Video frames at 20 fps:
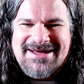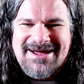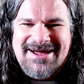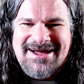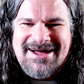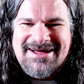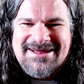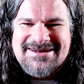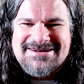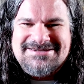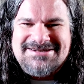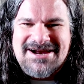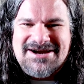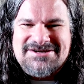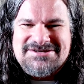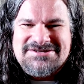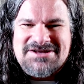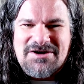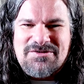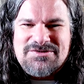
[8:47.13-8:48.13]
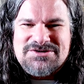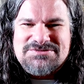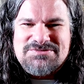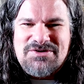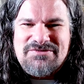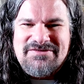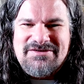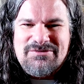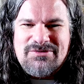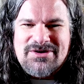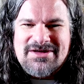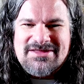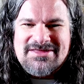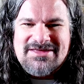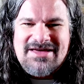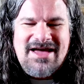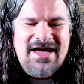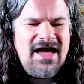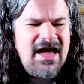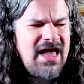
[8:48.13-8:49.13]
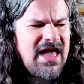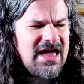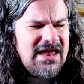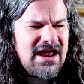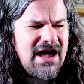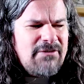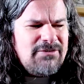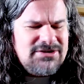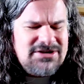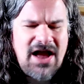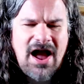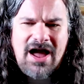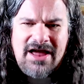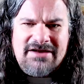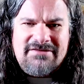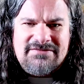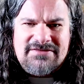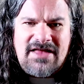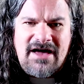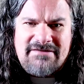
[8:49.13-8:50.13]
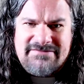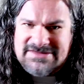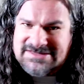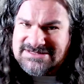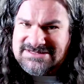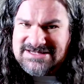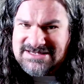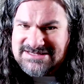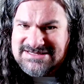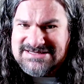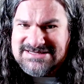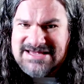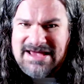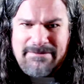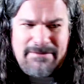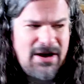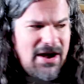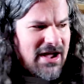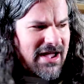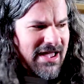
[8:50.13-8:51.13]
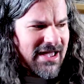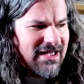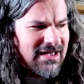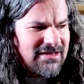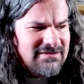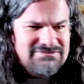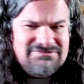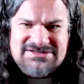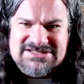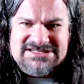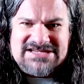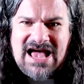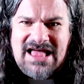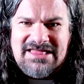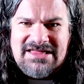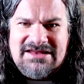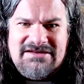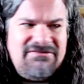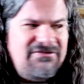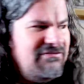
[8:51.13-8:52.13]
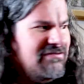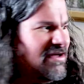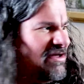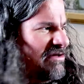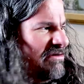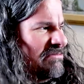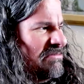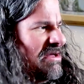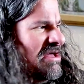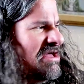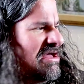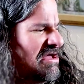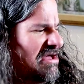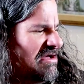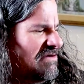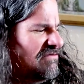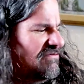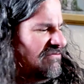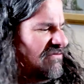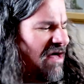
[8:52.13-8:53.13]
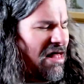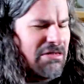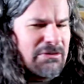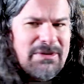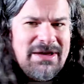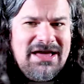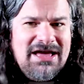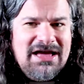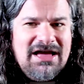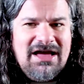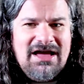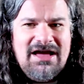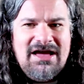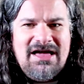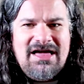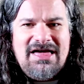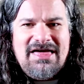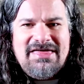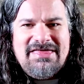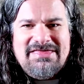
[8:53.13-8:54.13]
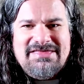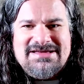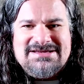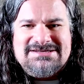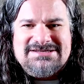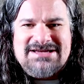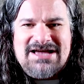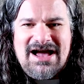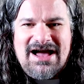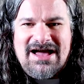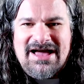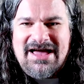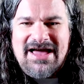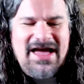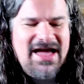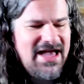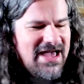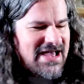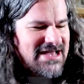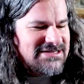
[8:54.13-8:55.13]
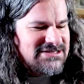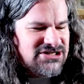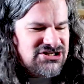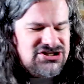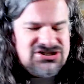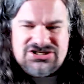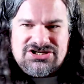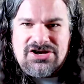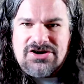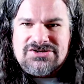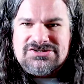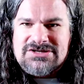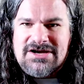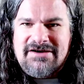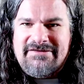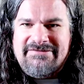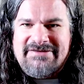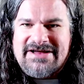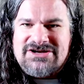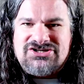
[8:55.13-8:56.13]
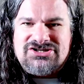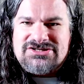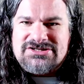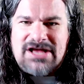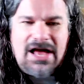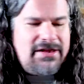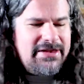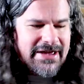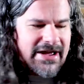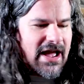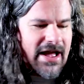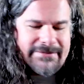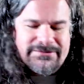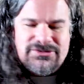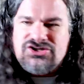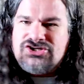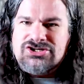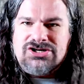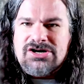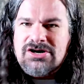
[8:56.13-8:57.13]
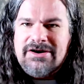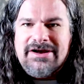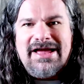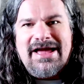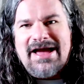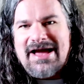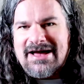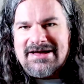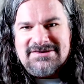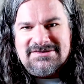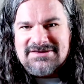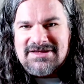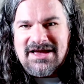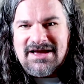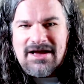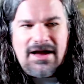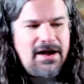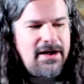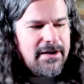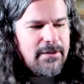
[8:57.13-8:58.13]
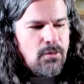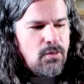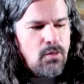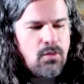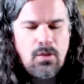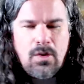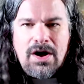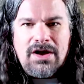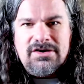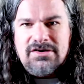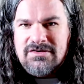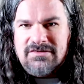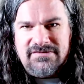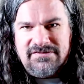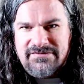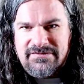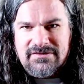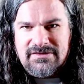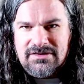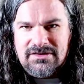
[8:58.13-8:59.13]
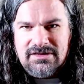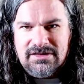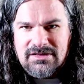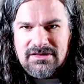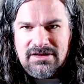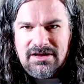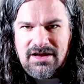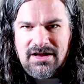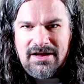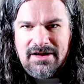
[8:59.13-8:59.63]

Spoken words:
an entire Star Wars movie with? And I would kind of love this like semi-silent film following this guy as he just goes on adventures. I'm sure he has like a wonderful